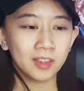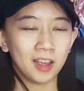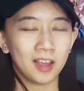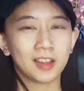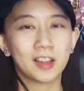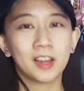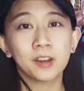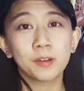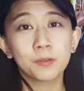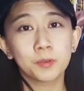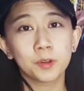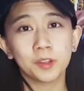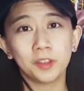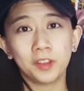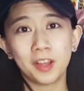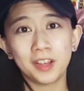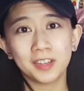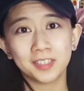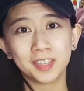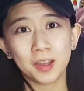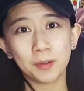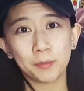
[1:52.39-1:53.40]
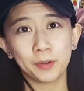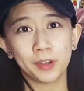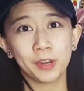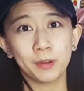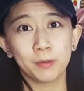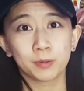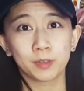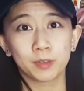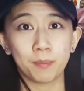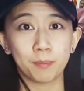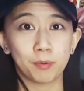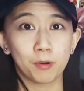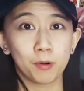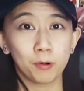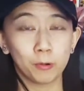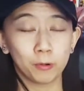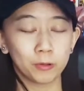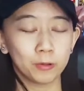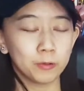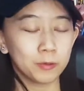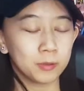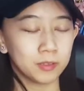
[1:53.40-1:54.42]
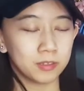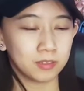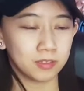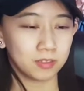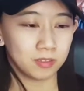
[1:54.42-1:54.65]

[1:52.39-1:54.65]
I kind of realized that when he was on Produce.